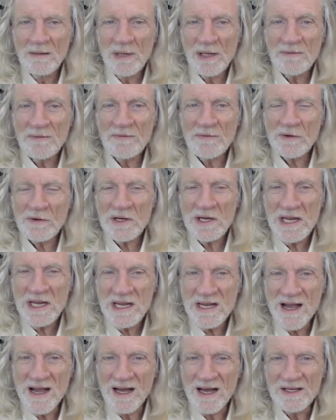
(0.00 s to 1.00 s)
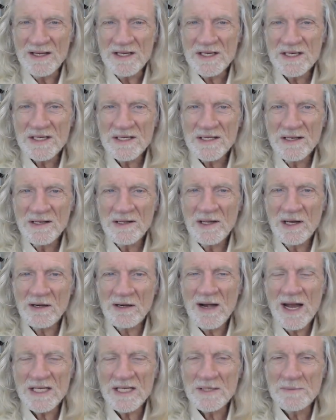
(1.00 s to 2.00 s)
but for eons.
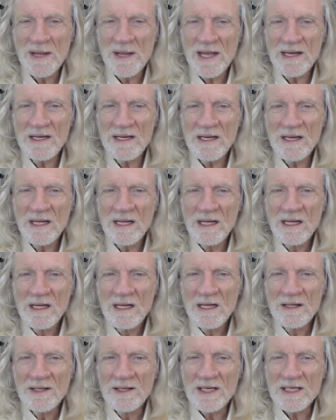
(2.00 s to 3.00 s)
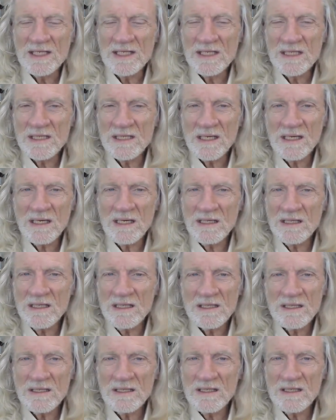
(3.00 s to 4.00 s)
There has been this
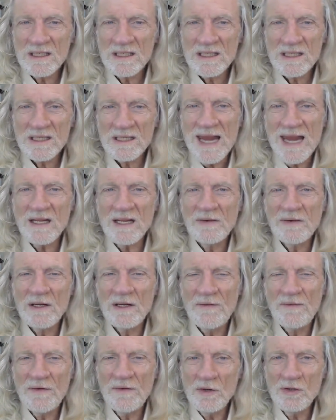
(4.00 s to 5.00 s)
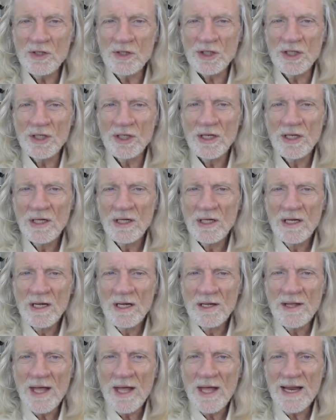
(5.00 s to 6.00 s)
state of confusion
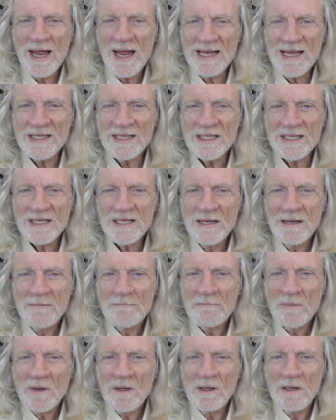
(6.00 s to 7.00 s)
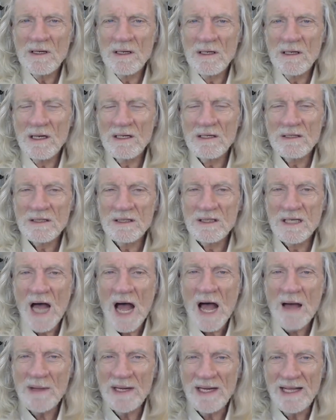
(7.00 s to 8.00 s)
that has
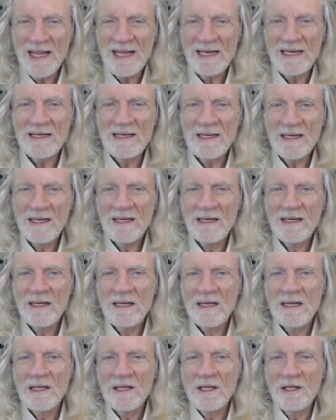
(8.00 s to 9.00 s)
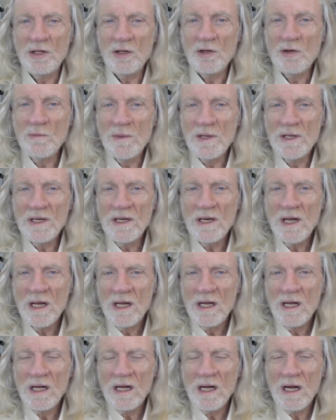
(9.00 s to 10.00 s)
dominated human
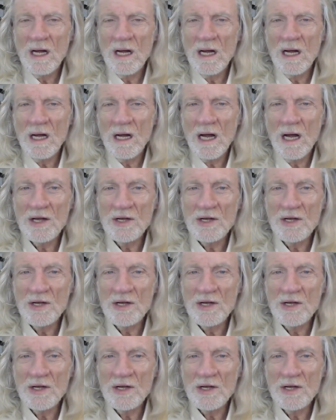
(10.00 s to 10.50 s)
uh,